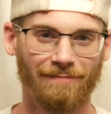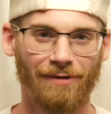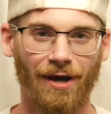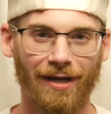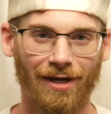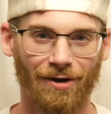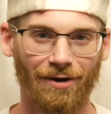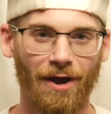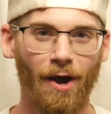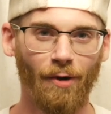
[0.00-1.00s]
gun
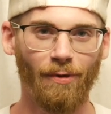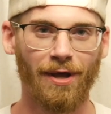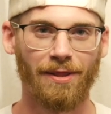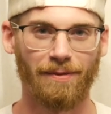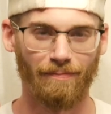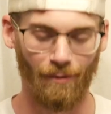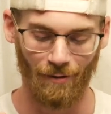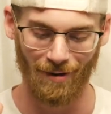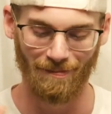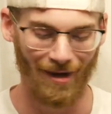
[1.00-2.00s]
here with
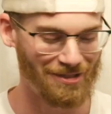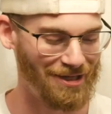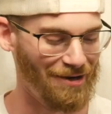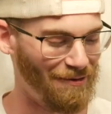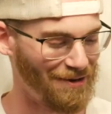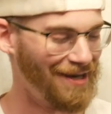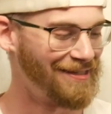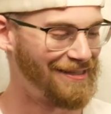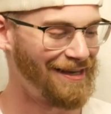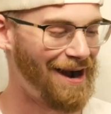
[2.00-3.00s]
more
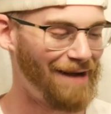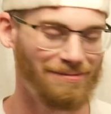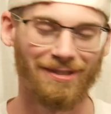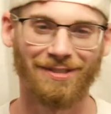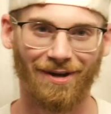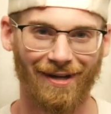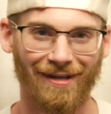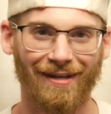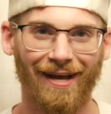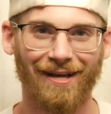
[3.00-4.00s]
budget-oriented options on
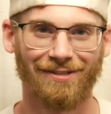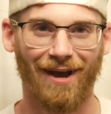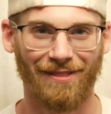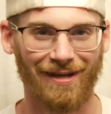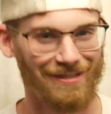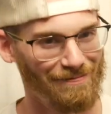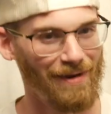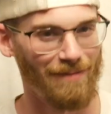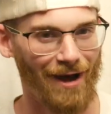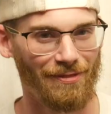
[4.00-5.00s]
it. So I think some
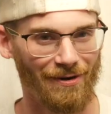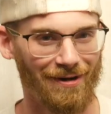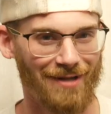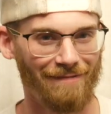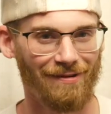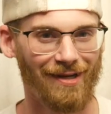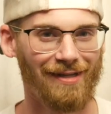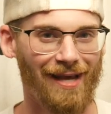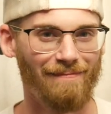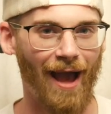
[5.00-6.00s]
people out there are definitely gonna
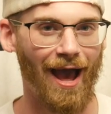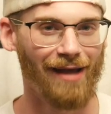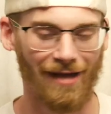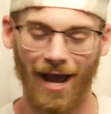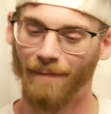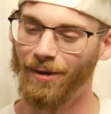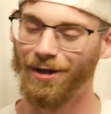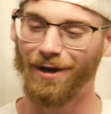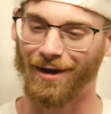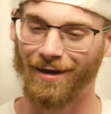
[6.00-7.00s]
get mad. But
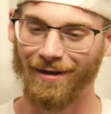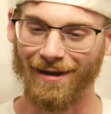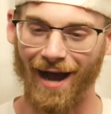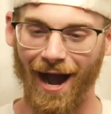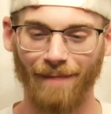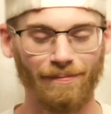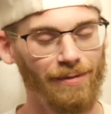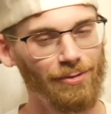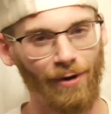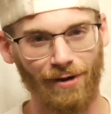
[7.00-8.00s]
look, I'm
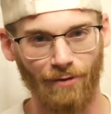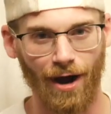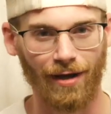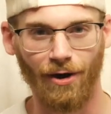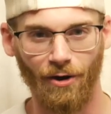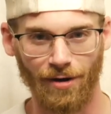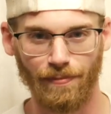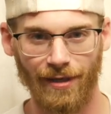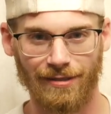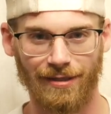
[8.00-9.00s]
between a rock and a hard
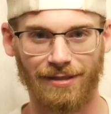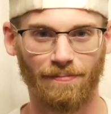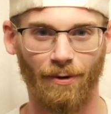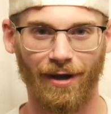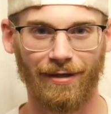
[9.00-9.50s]
place at this point.